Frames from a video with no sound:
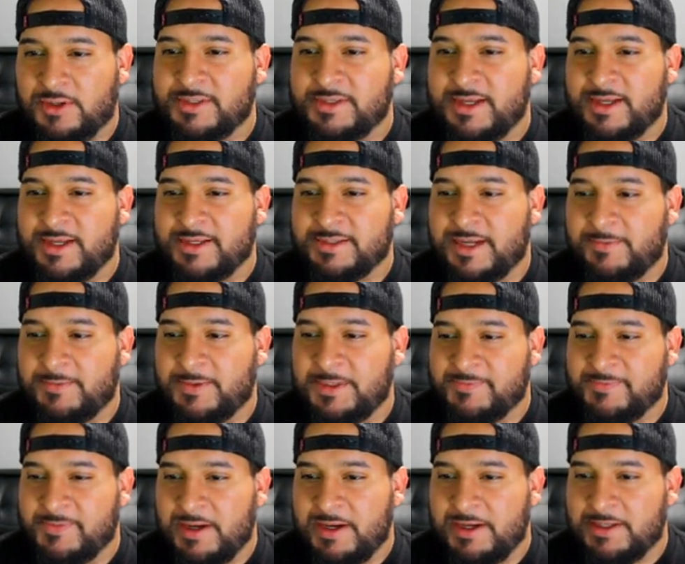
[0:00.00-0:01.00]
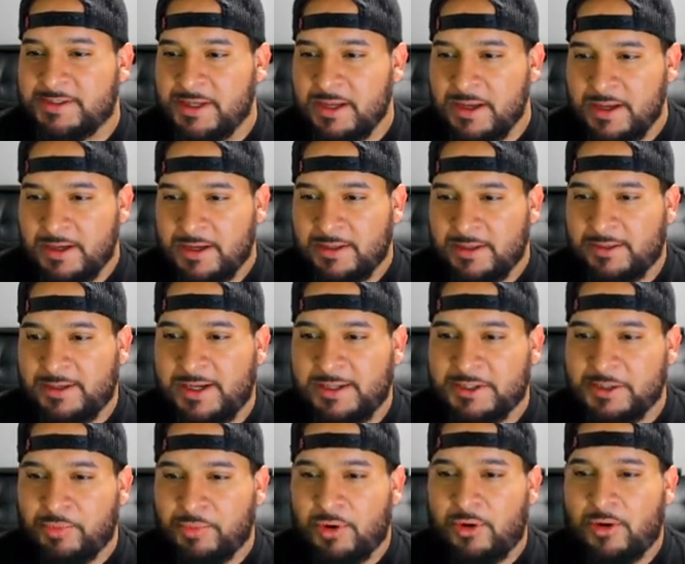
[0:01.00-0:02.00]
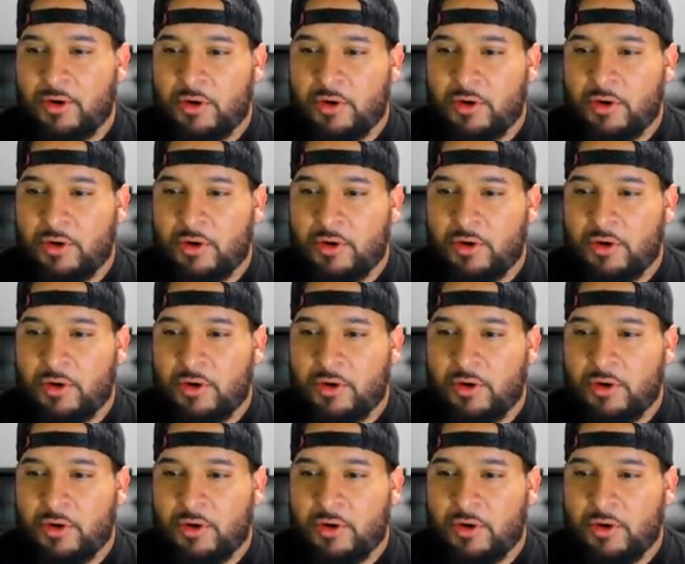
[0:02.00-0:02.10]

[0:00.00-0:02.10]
that safety's face, lead the ball